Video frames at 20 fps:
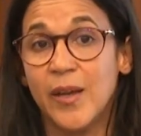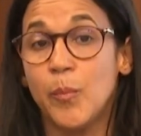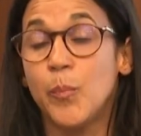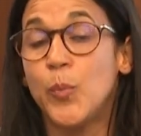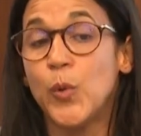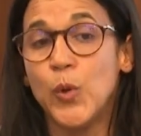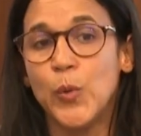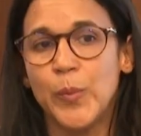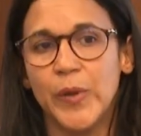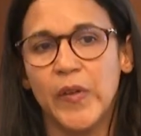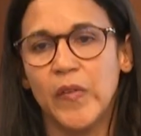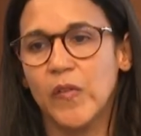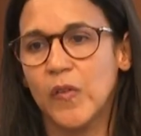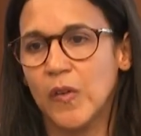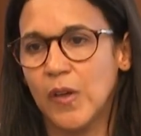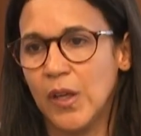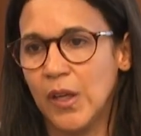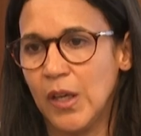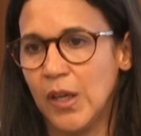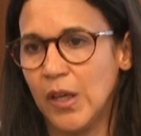
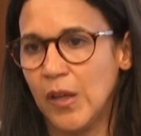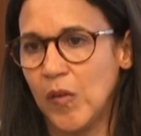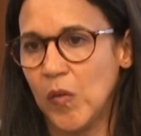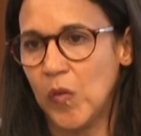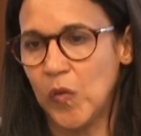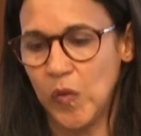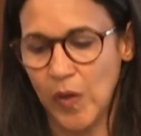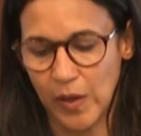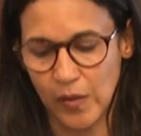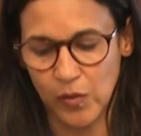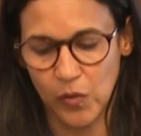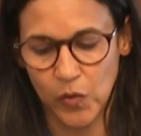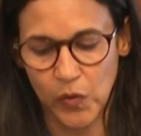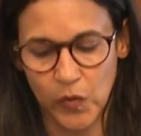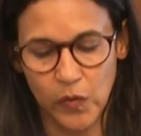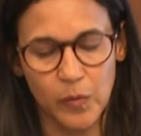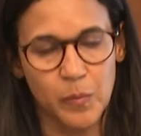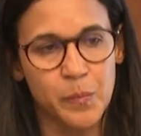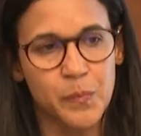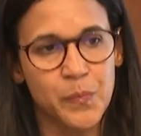booming
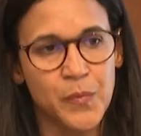sectors.